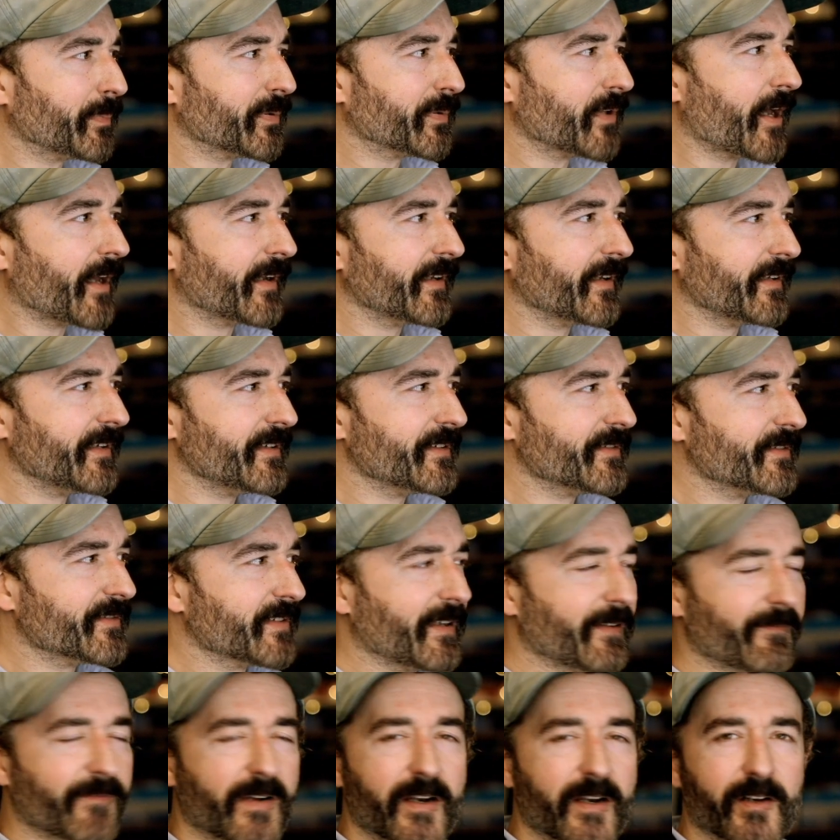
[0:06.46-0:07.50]
is a
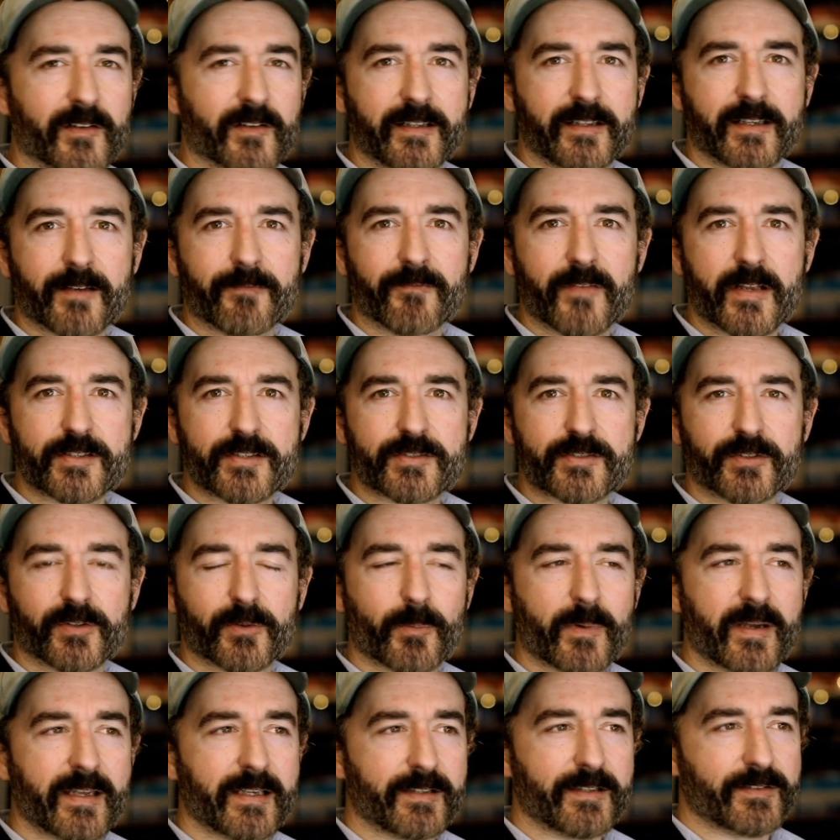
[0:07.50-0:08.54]
fairly conventional
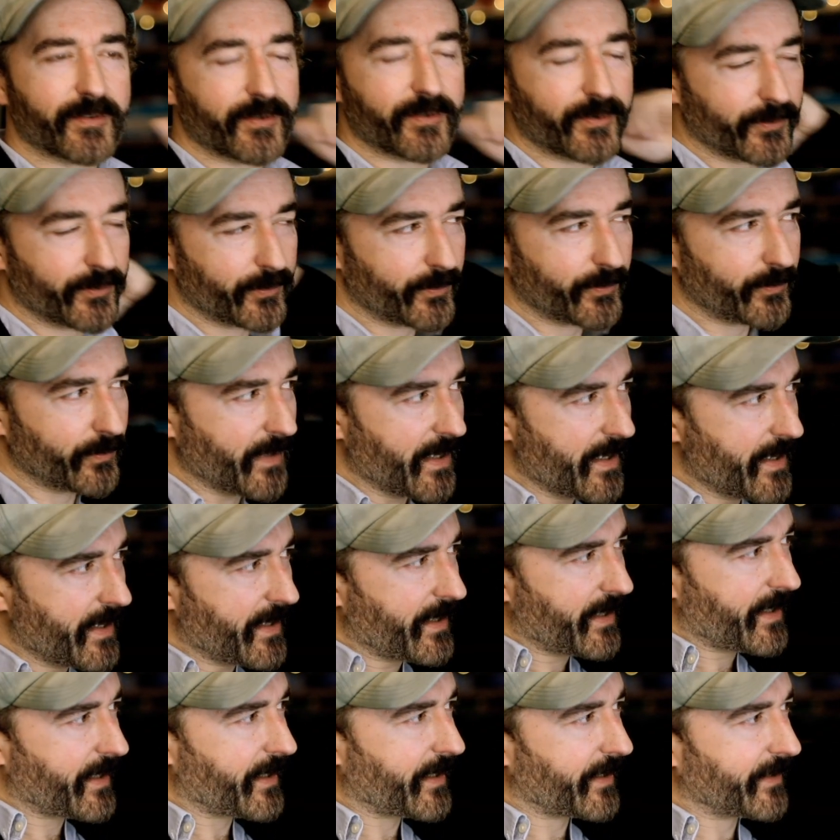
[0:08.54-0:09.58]
way to
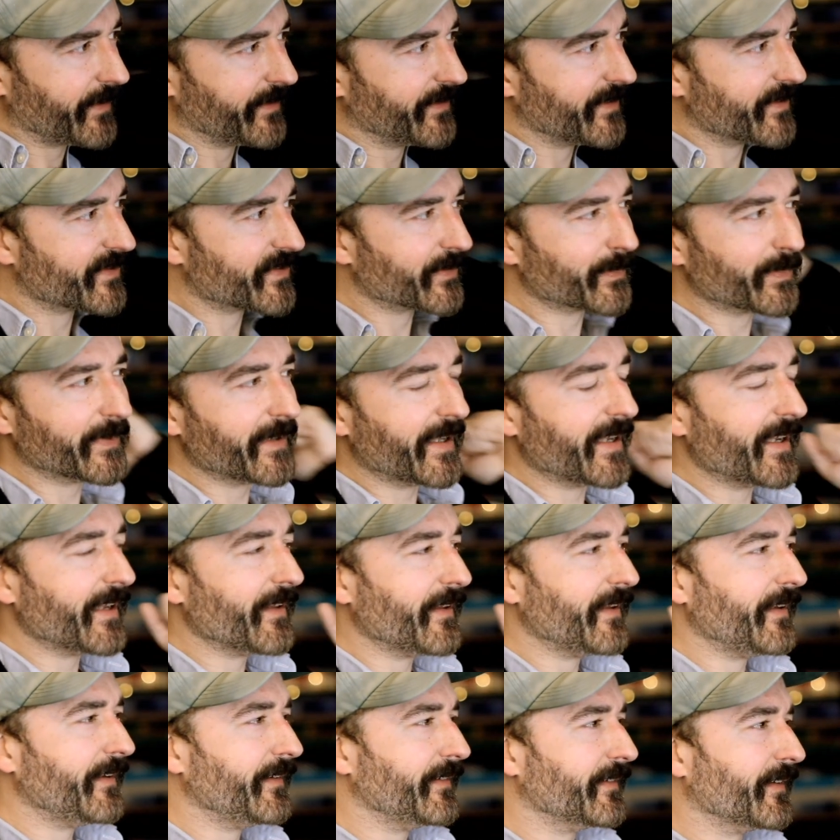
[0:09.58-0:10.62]

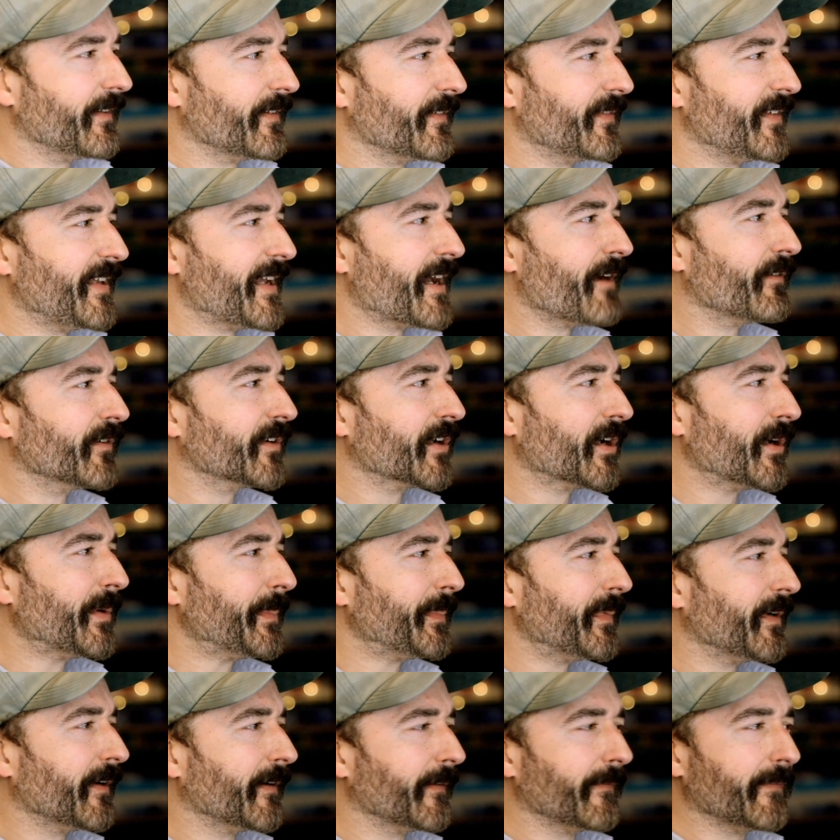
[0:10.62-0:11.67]
display the outcome
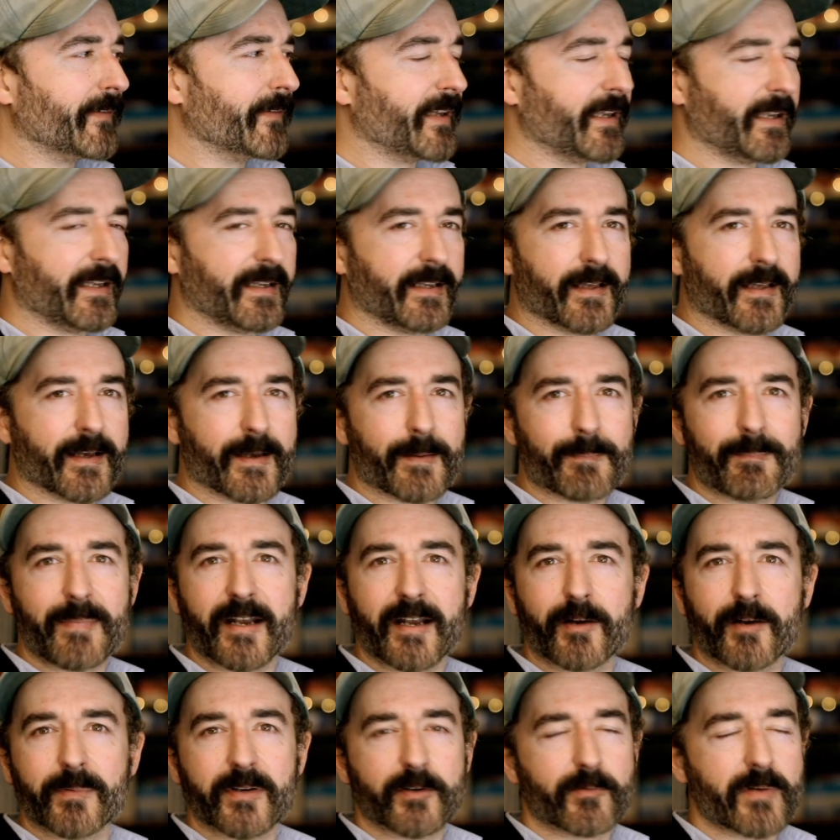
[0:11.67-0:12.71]
of a
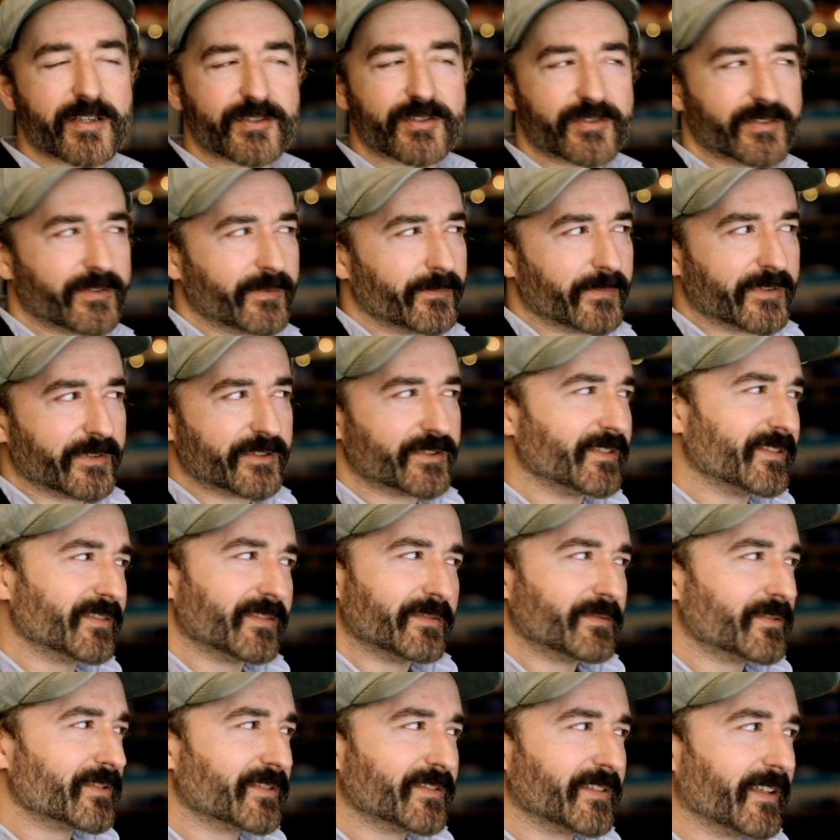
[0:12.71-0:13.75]
meta-regression, which is
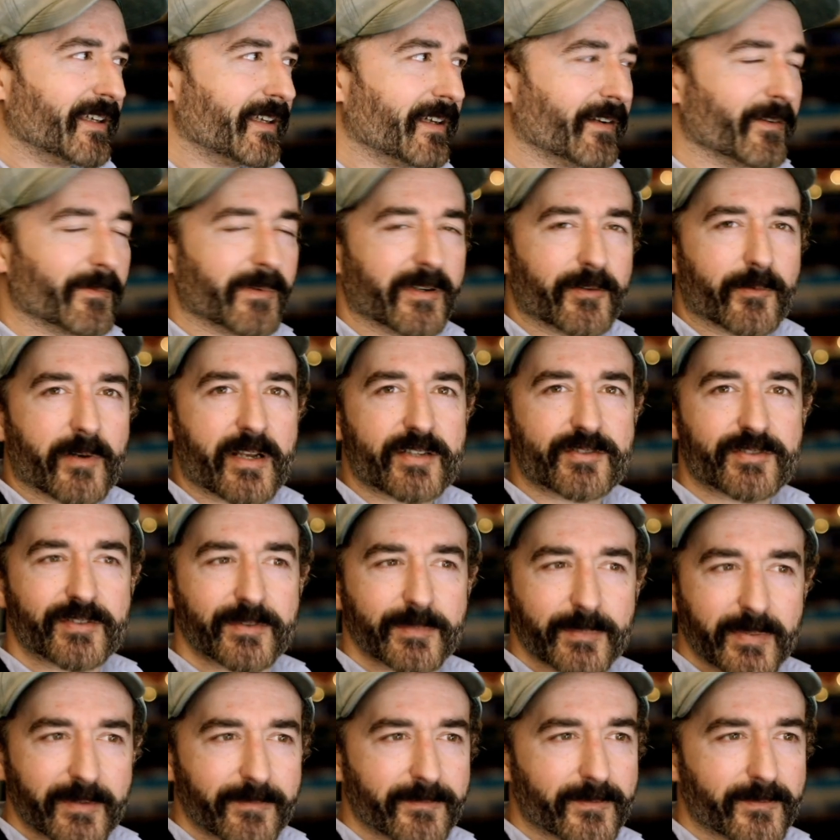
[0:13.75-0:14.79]
just like a regression, but
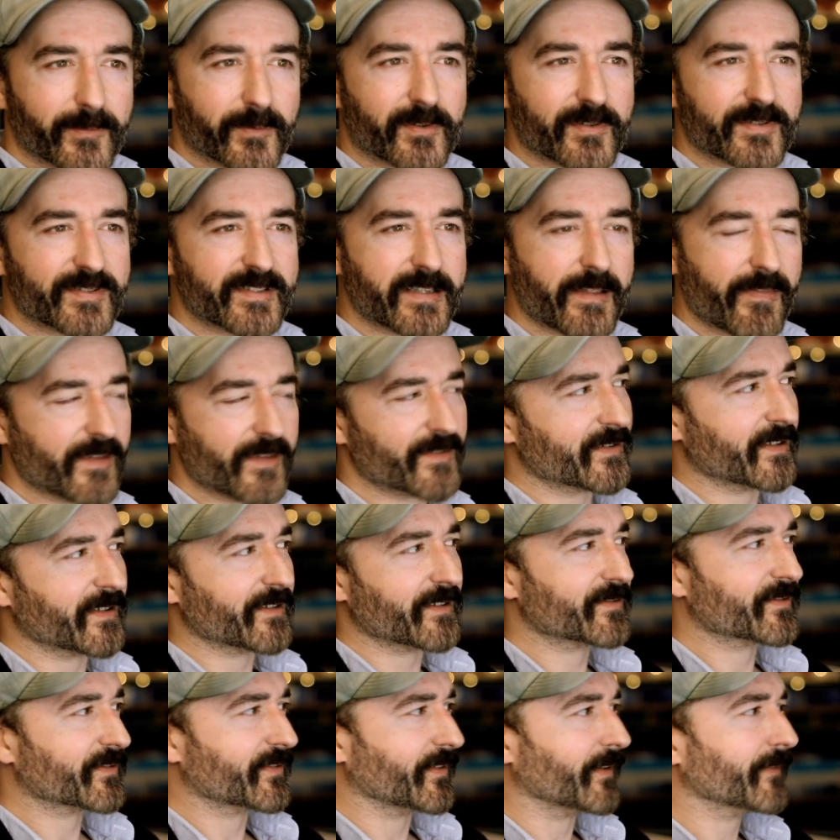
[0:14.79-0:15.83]
for synthesis
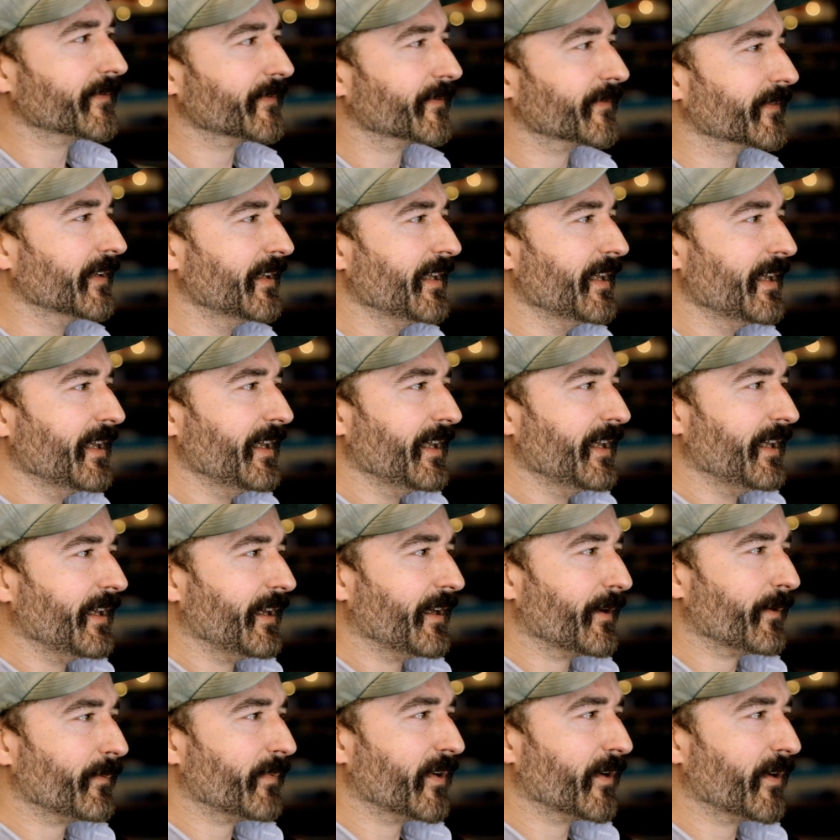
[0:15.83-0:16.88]
stuff,
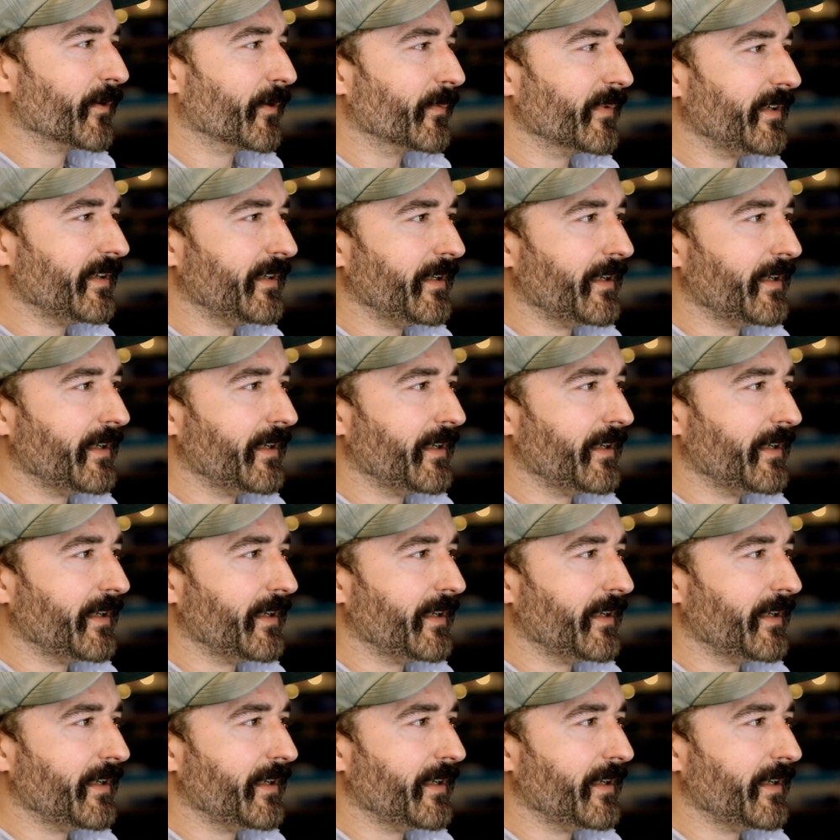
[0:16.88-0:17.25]
where we